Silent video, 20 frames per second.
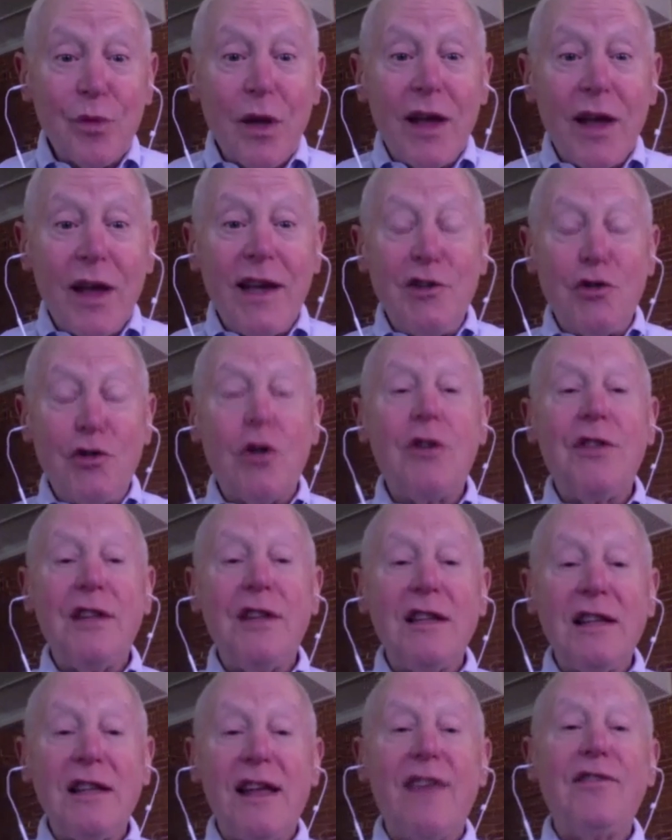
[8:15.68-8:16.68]
he took the
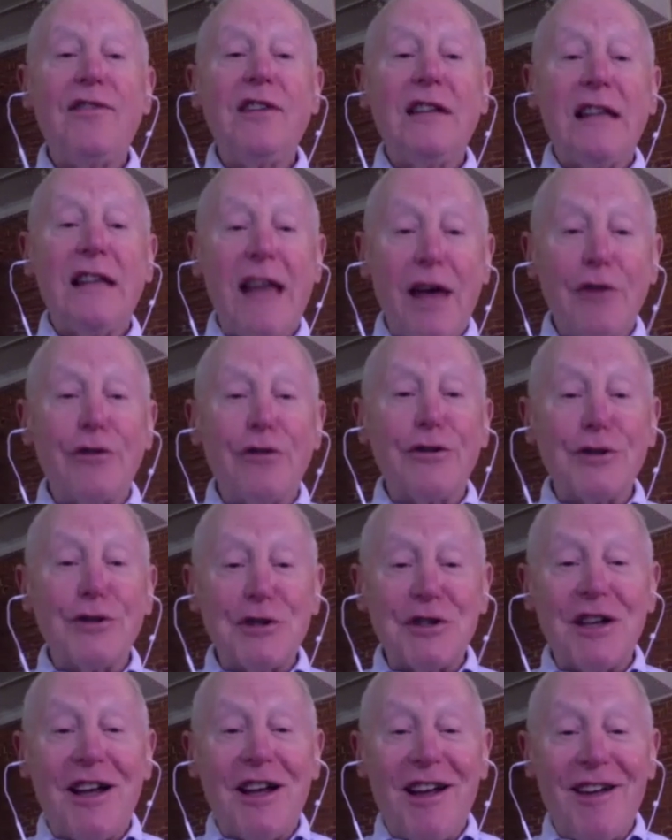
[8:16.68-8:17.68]
11
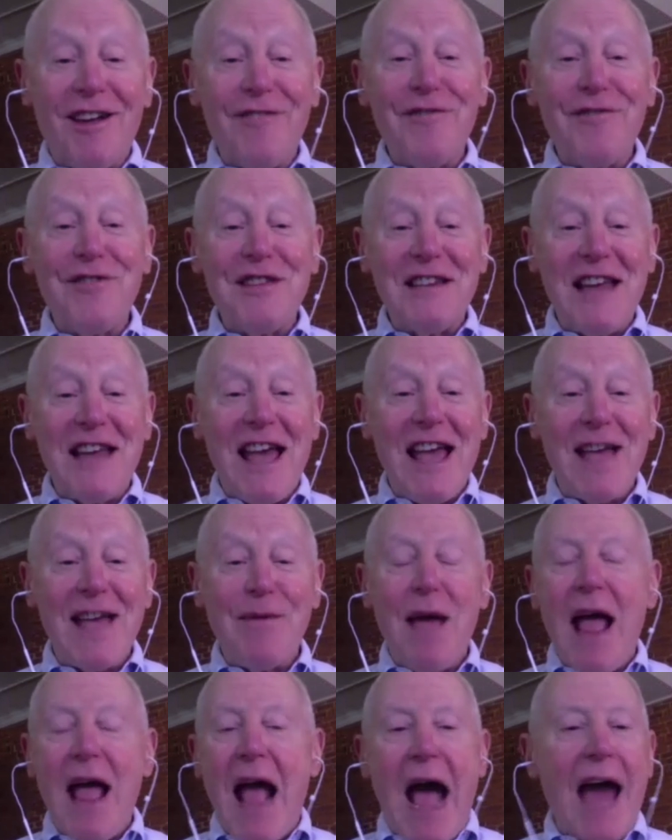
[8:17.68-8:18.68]
letters of the name
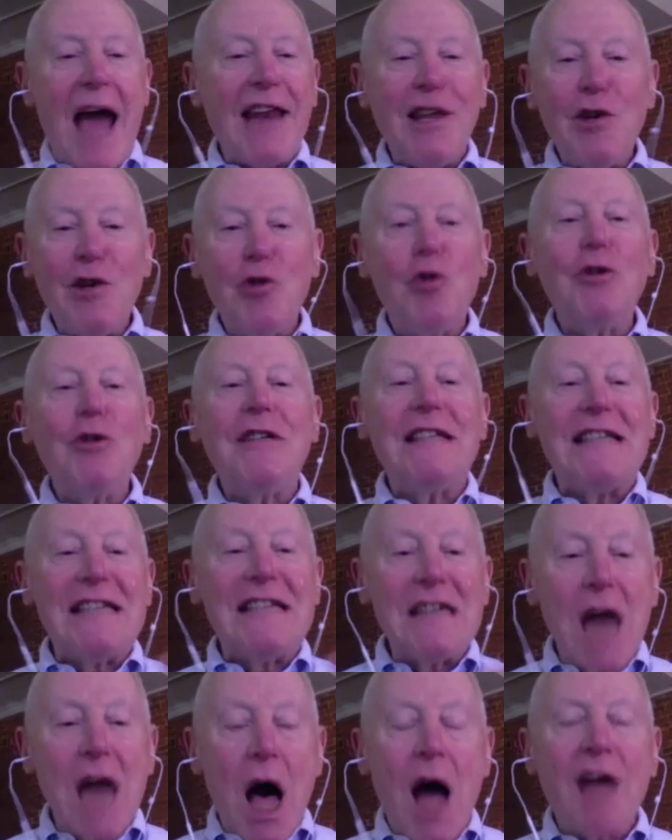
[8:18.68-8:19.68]
and he couldn't
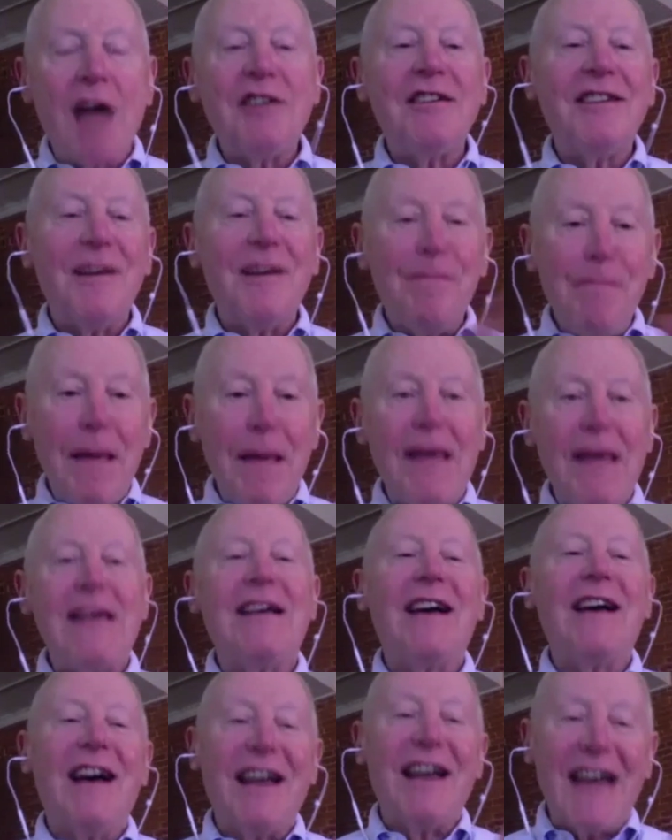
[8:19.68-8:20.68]
not make
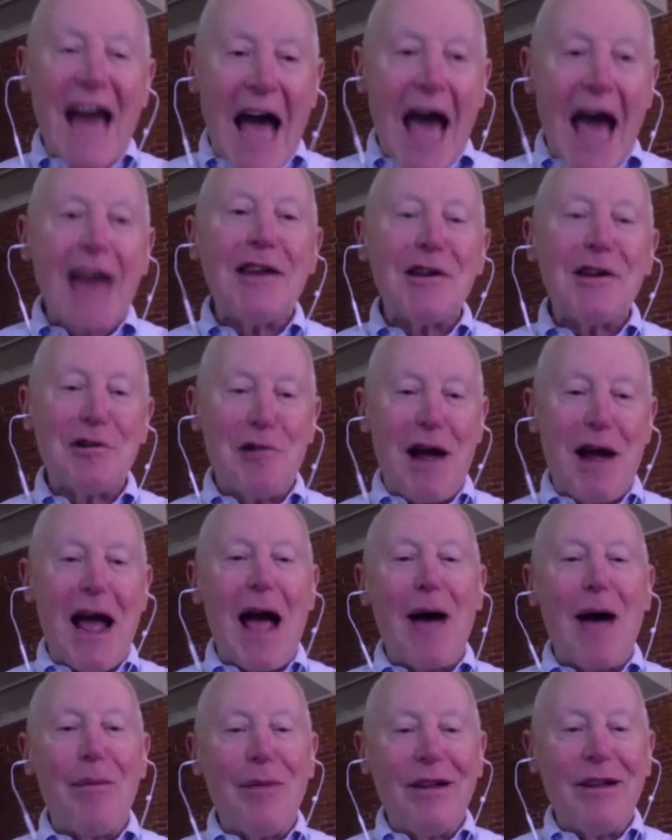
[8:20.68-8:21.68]
an
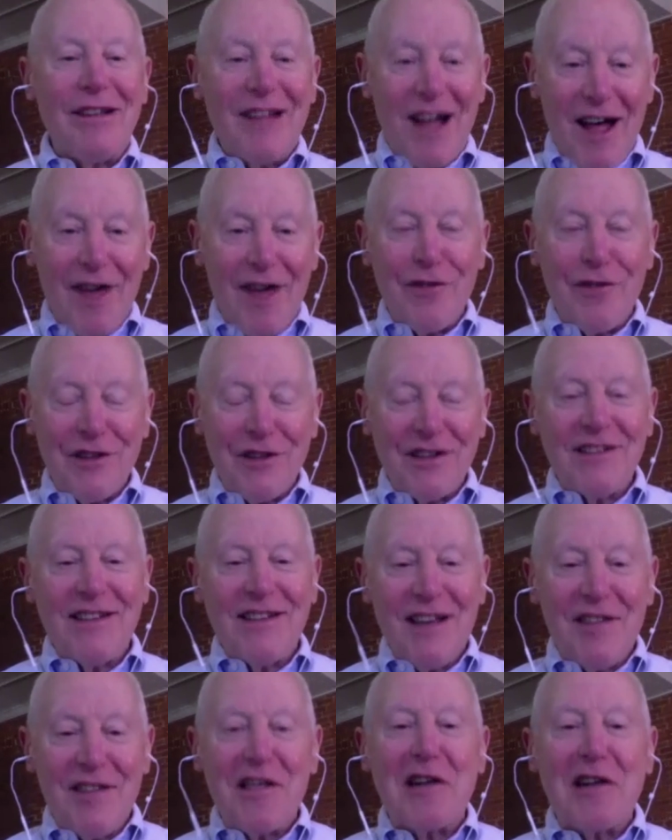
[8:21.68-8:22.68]
anagram of it
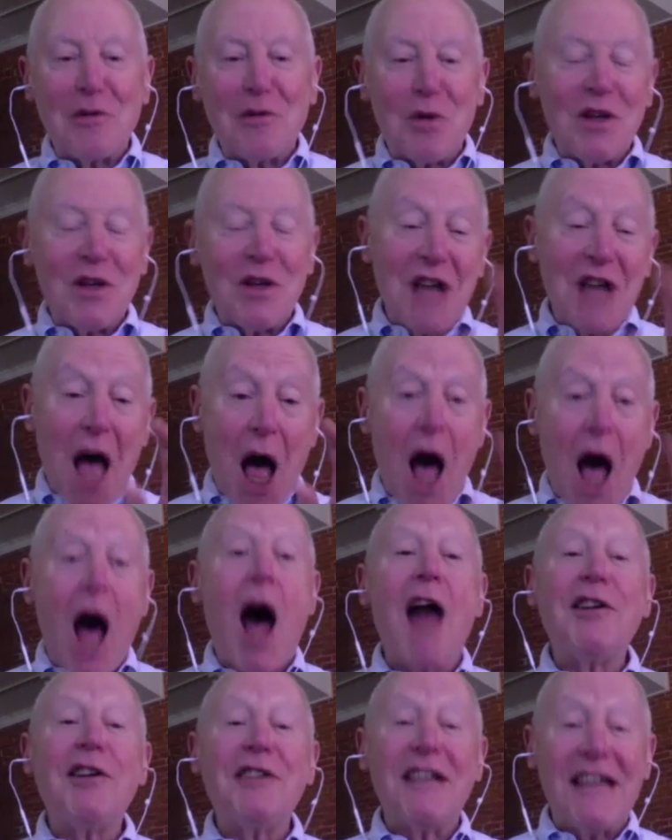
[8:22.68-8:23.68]
and there it was
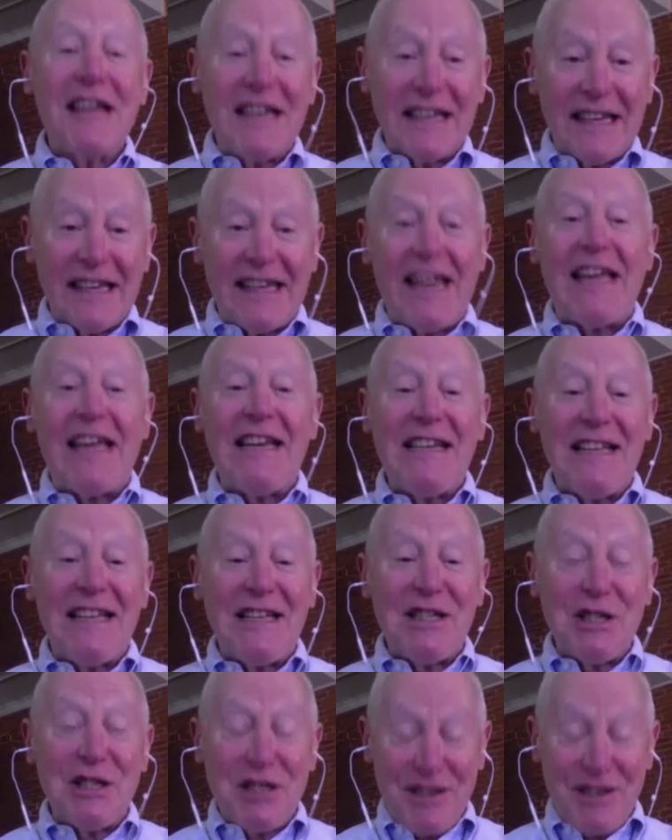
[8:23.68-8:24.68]
hot
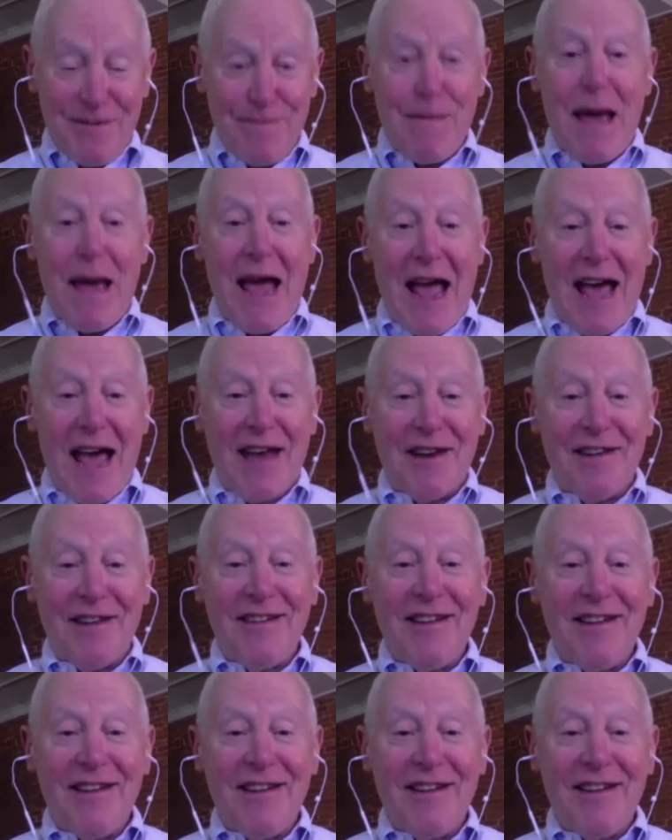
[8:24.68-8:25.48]
ladies man